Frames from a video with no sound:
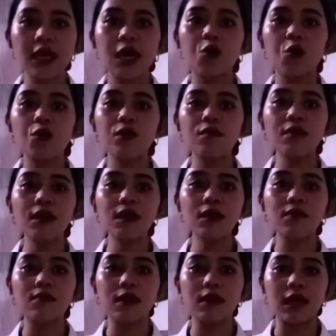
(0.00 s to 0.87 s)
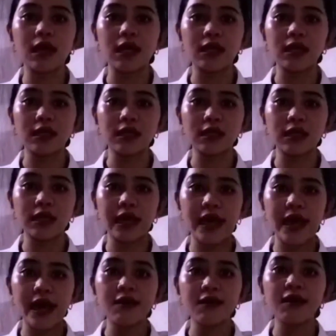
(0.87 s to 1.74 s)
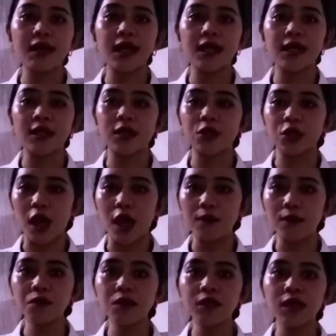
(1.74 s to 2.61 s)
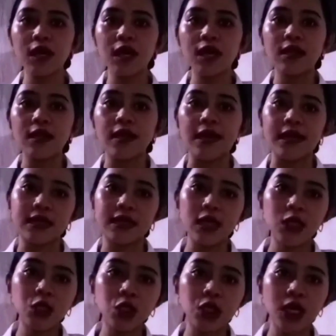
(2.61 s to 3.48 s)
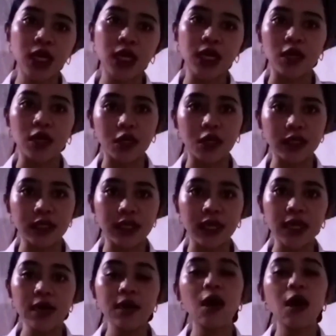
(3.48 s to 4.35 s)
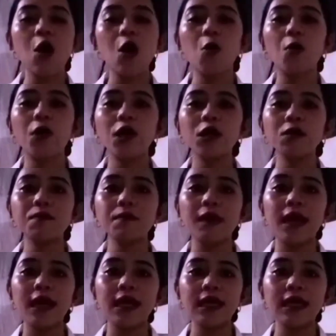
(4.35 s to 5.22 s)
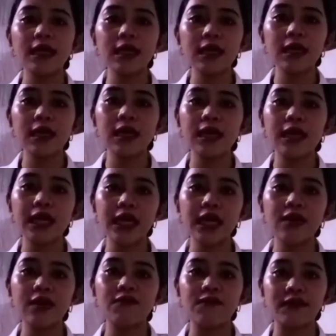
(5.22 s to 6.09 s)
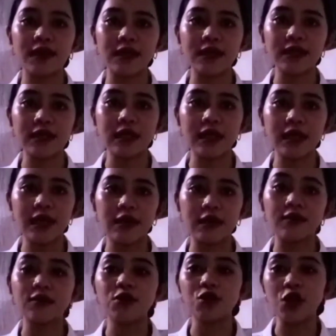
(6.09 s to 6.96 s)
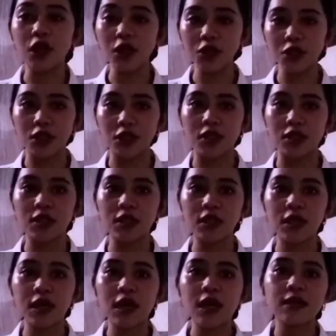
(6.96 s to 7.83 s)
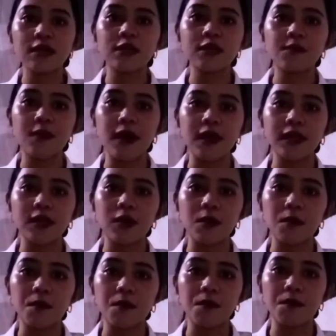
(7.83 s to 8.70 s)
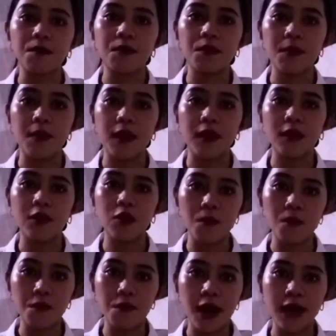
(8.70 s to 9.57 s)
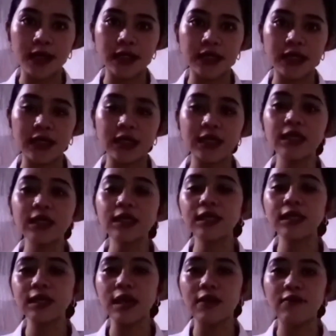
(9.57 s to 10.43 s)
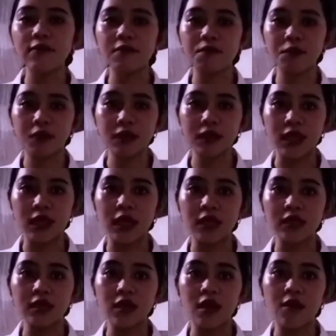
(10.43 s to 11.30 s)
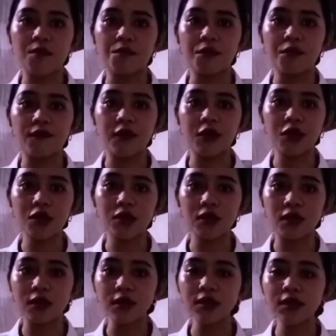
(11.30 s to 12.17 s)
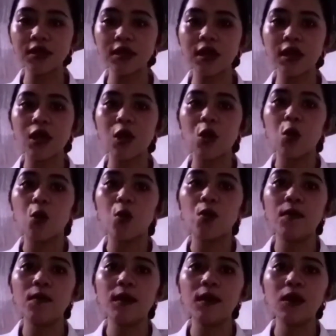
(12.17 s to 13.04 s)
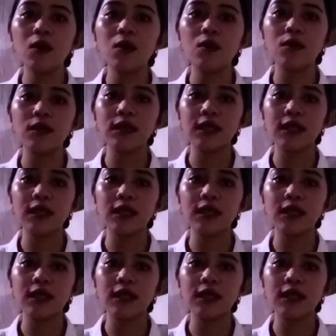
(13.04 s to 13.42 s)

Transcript: women dominate care related jobs like teaching and nursing, while men lead in fields like construction. Despite comprising 67% of professionals, women hold